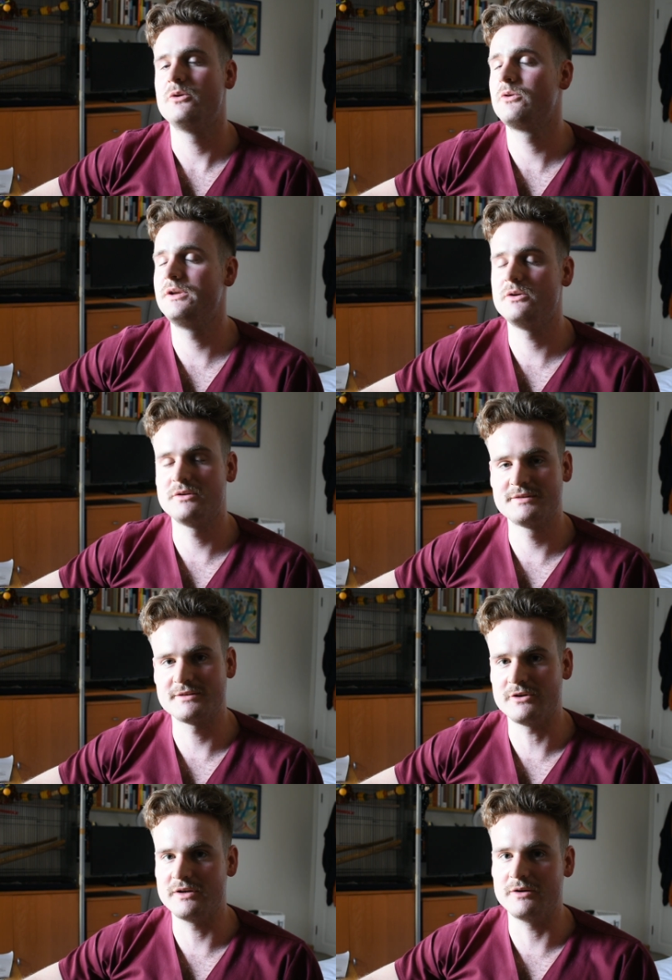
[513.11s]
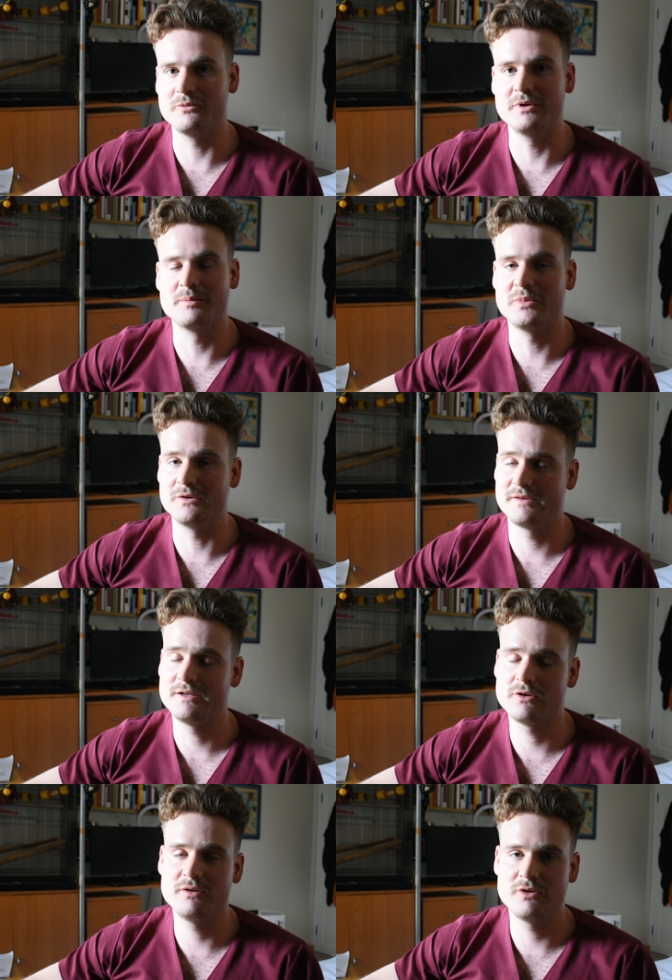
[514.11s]
Or you could start out with both.
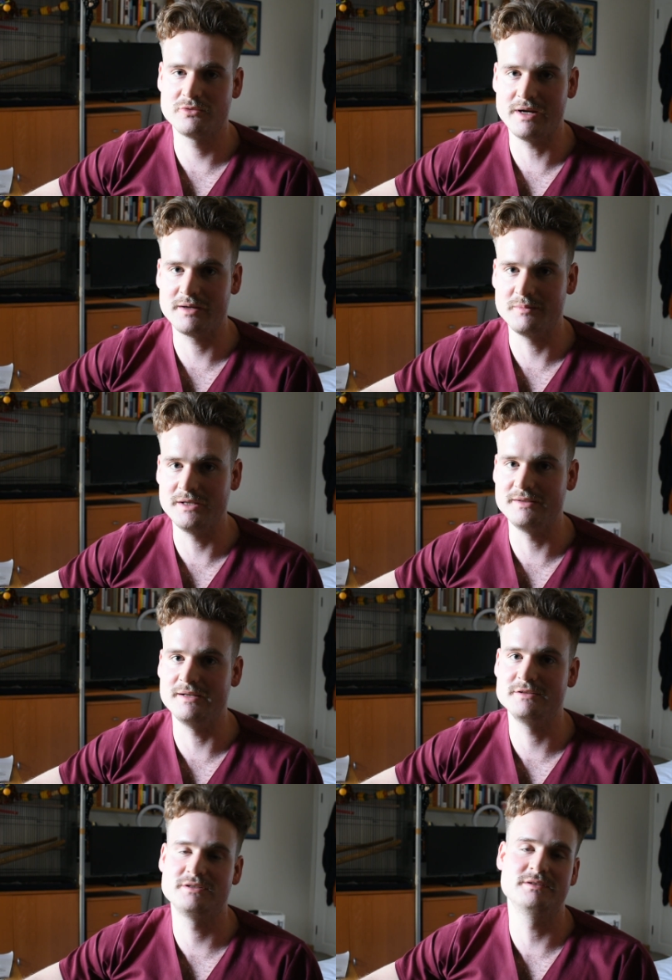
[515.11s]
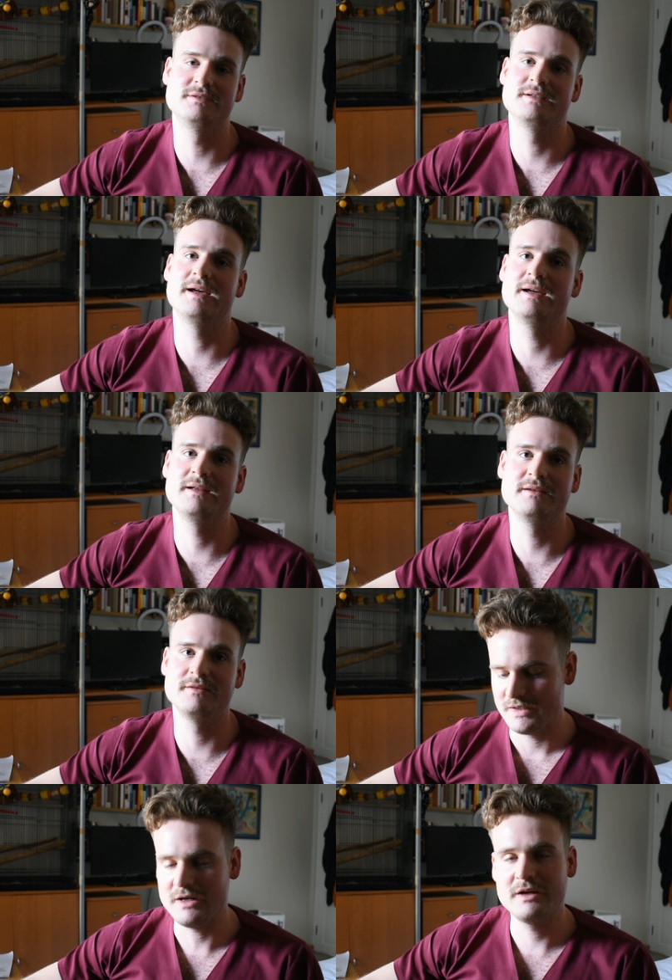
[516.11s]
There are no recommendations, and
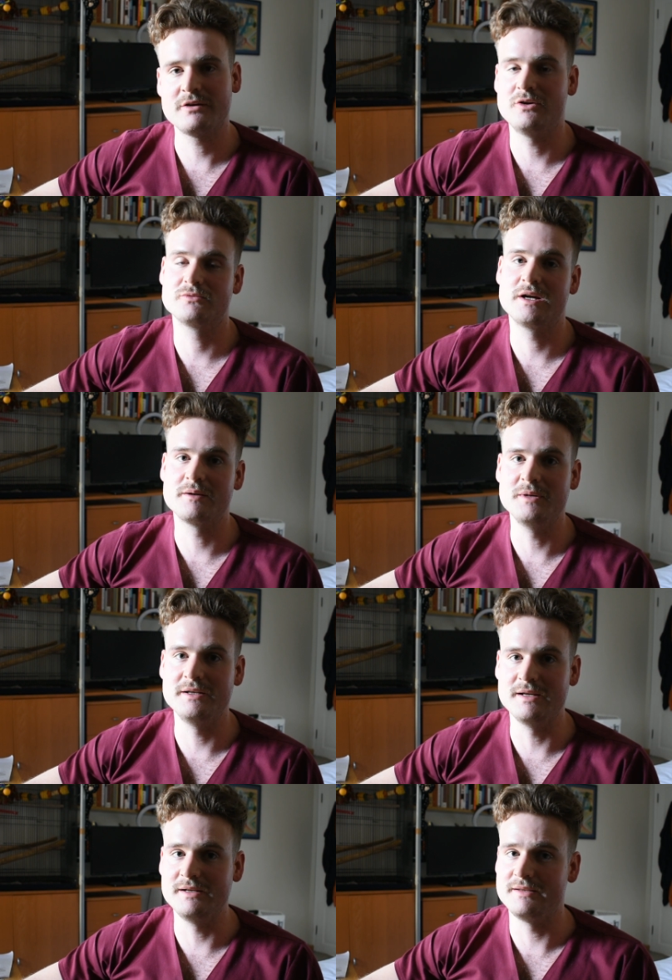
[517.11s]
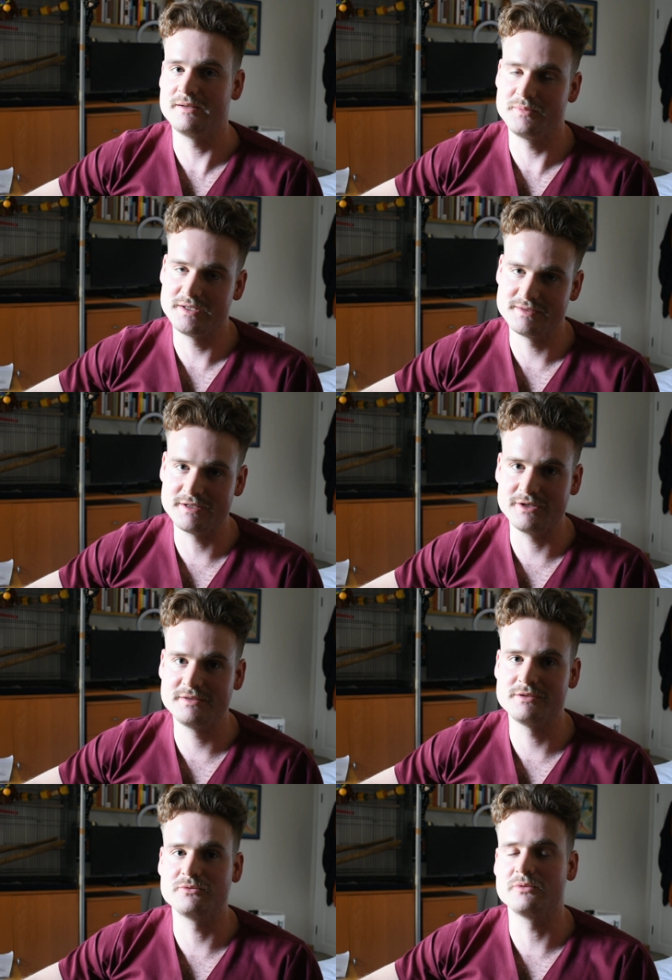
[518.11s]
I can't recommend anything because there
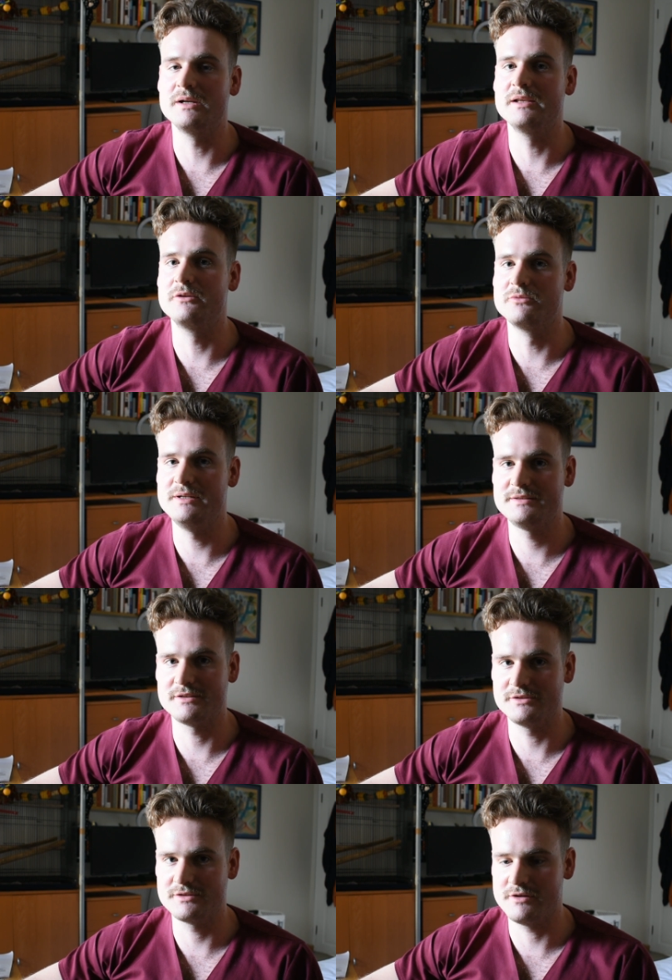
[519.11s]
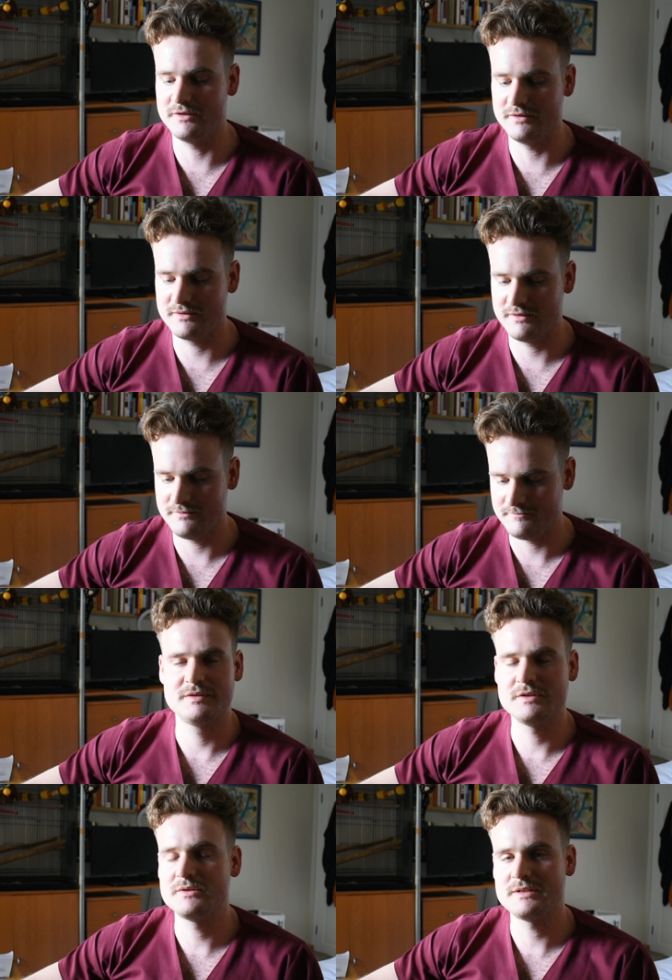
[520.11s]
isn't really research on it.
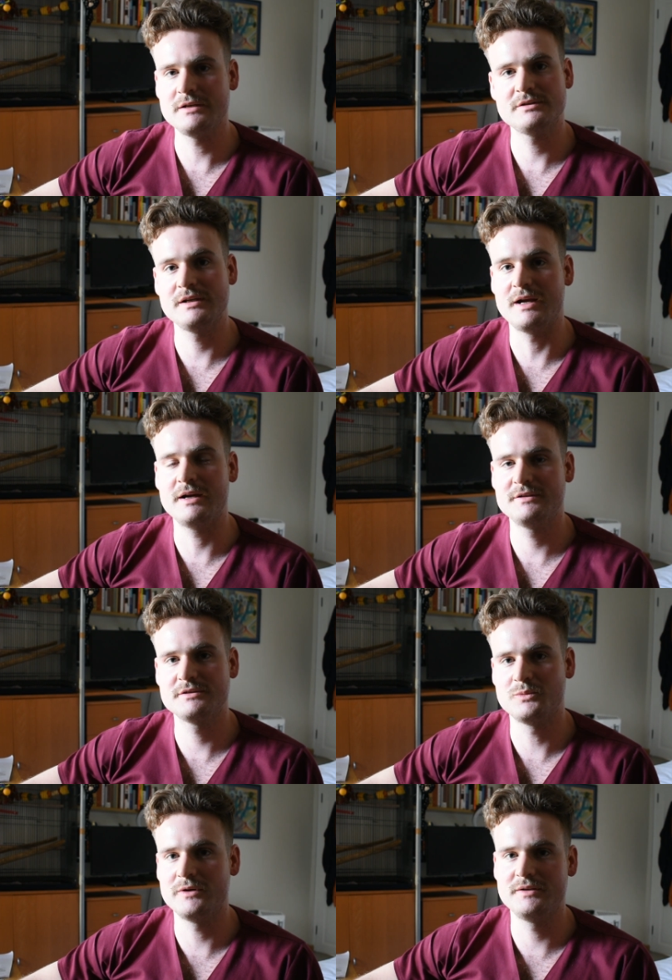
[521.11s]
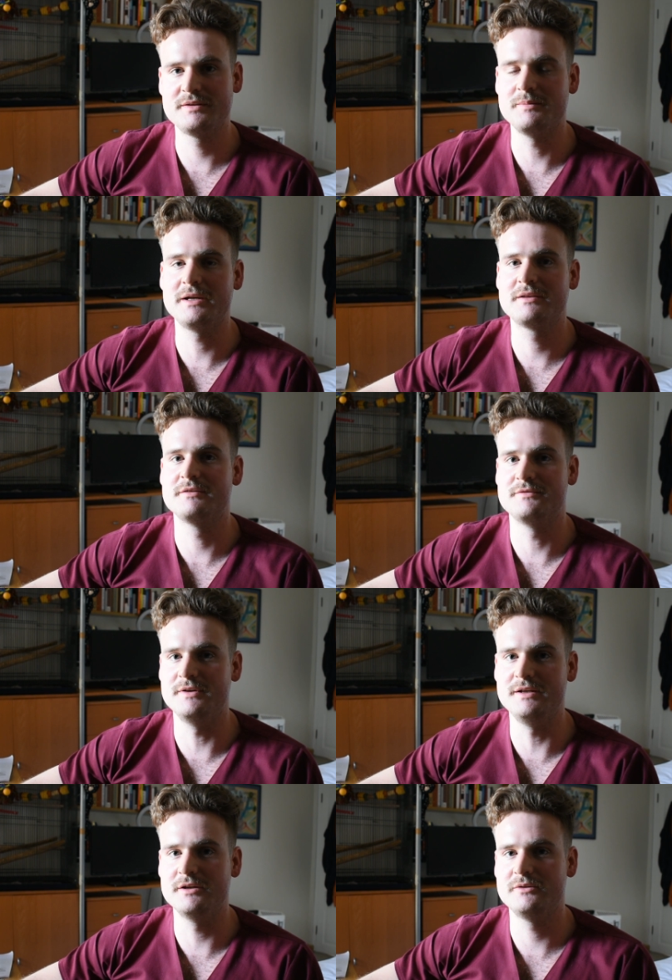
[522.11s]
So essentially, I just wanted to make this
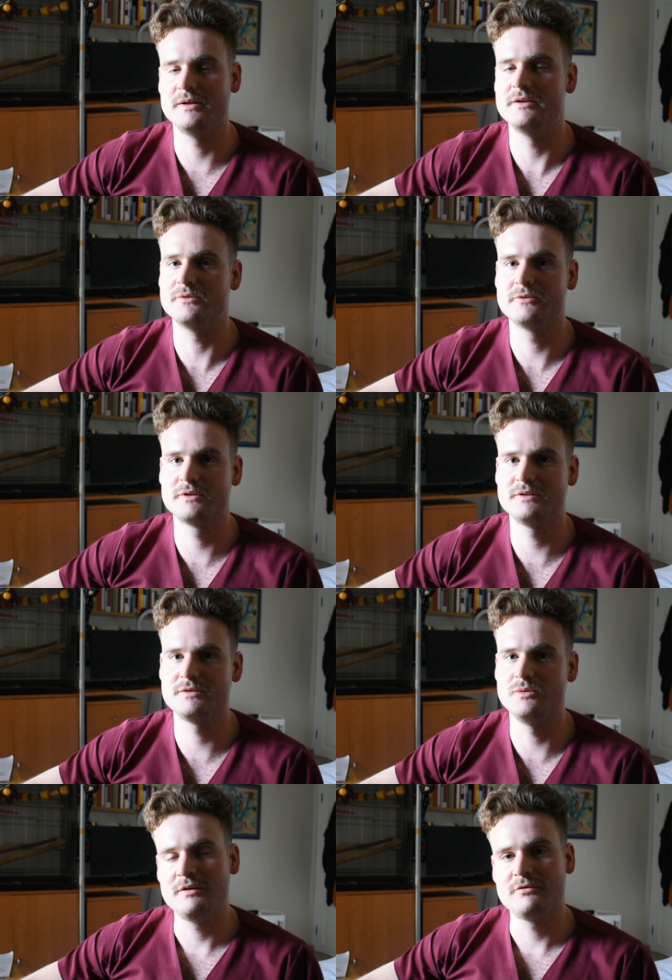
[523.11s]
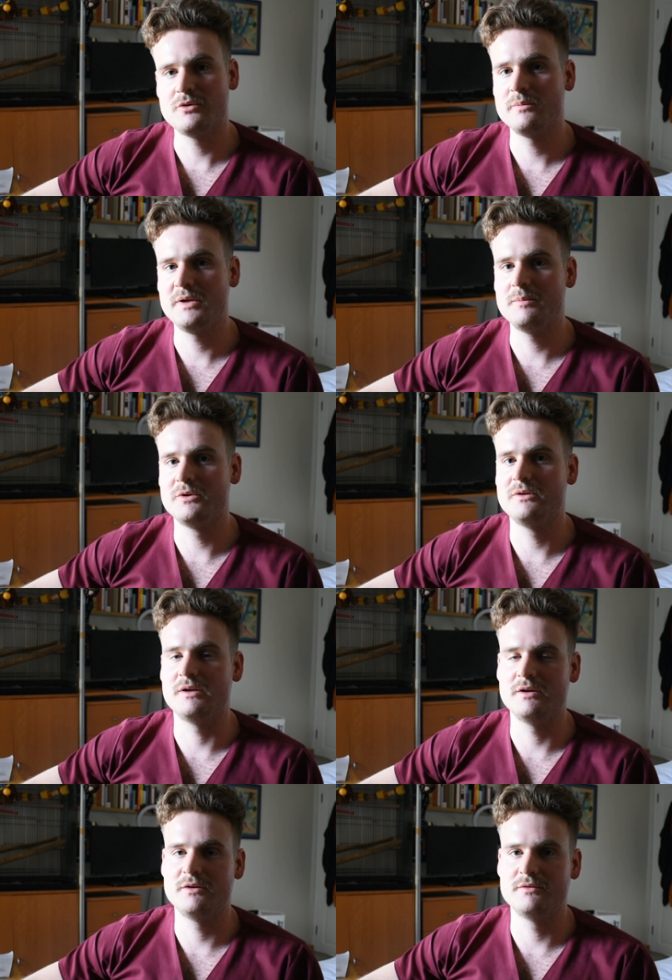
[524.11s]
video in order to inform people
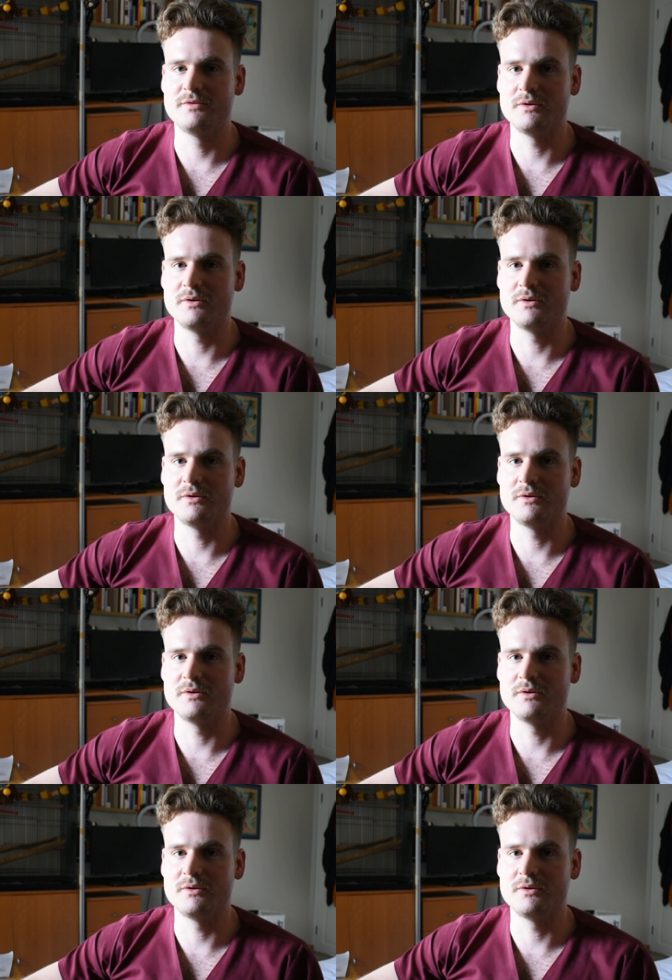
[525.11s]
of